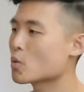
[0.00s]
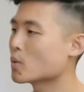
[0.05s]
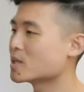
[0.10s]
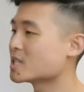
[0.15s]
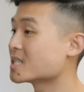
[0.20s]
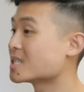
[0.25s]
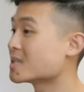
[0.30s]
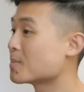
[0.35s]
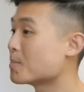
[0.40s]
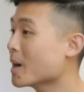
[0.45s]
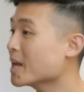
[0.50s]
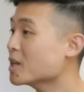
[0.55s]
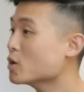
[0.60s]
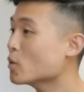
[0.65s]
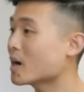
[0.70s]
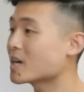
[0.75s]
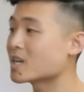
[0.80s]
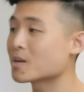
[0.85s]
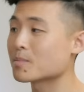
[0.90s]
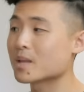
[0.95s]
which is the menu
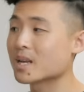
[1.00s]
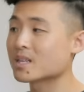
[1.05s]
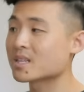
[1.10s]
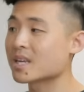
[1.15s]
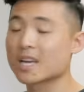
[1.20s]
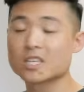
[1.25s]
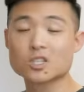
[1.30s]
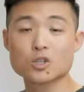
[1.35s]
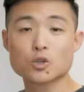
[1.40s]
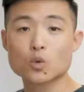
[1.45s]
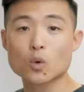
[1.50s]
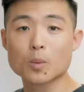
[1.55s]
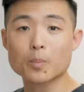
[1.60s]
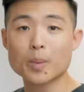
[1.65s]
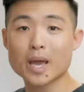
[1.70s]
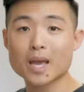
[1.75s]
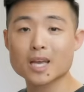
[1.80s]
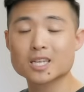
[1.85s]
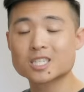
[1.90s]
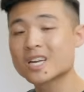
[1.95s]
item that takes you to a
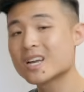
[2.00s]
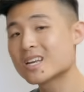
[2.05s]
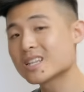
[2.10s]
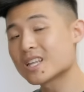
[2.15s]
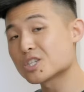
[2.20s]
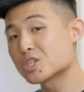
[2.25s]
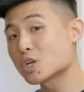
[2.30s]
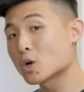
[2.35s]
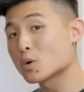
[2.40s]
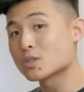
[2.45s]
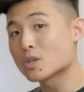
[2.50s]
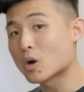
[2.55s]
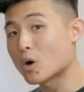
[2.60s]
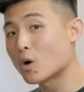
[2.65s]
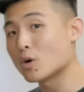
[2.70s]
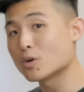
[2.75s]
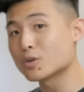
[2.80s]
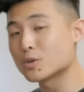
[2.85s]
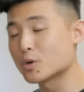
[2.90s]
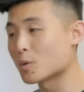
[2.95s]
page that shows
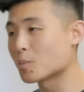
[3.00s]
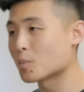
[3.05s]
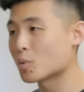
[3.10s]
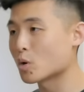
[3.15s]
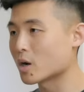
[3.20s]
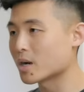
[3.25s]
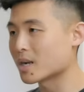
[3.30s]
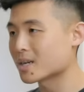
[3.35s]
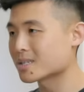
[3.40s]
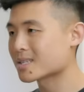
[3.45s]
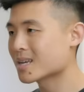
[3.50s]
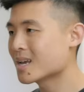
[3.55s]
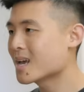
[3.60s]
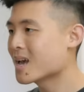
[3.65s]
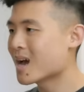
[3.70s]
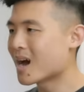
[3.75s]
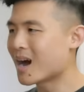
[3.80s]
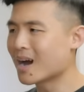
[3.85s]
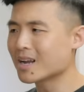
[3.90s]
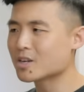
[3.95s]
all your products.
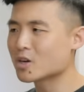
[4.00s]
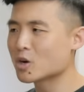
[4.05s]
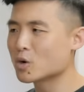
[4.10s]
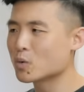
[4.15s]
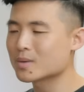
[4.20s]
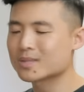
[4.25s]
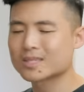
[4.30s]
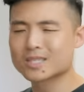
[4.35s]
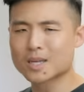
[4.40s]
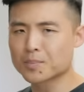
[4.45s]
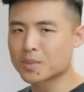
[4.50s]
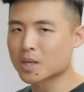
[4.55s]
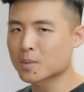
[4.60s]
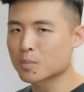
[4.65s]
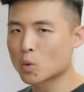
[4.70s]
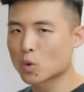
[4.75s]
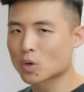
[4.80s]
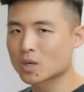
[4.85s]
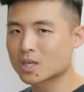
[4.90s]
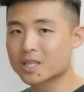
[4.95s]
I'd go with something
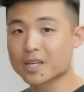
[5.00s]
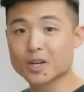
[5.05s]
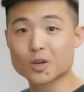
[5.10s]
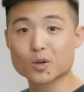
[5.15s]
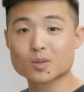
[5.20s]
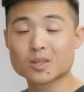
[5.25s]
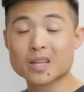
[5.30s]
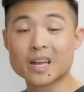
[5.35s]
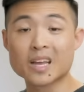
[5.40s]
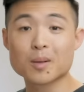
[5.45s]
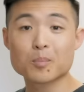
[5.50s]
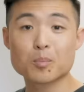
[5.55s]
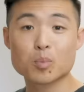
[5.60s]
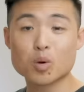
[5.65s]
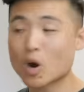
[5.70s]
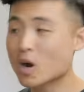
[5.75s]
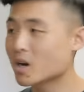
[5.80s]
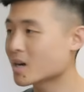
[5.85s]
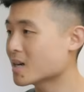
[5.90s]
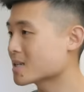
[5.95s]
more clear, like
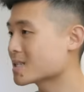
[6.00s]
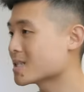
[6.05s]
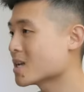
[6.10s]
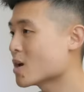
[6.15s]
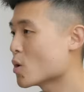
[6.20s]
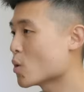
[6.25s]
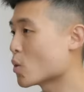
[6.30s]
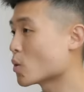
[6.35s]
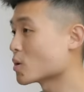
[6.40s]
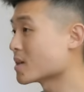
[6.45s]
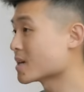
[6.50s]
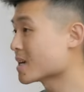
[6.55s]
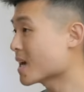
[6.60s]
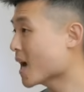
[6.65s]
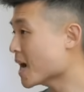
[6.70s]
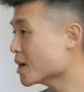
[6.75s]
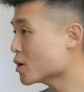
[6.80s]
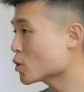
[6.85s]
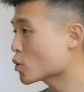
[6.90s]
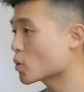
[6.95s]
products or the
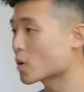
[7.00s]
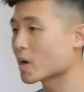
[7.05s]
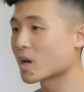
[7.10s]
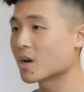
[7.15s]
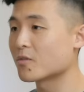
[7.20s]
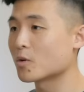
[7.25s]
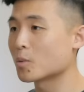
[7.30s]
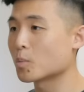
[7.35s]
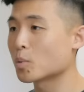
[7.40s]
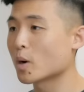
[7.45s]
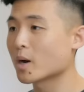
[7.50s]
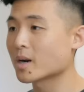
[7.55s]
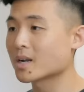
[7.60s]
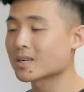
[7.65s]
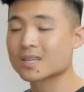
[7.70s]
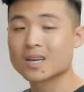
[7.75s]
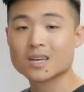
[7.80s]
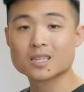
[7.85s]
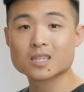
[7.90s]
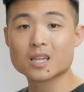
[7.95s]
category of your
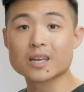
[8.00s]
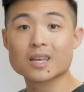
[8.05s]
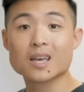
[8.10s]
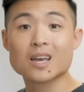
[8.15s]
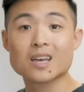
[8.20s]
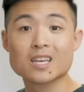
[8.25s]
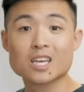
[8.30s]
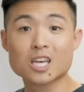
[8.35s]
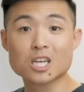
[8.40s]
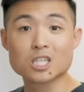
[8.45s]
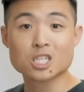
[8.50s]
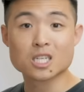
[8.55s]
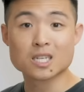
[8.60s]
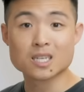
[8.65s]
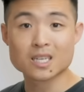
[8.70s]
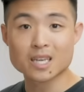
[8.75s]
product, like kitchen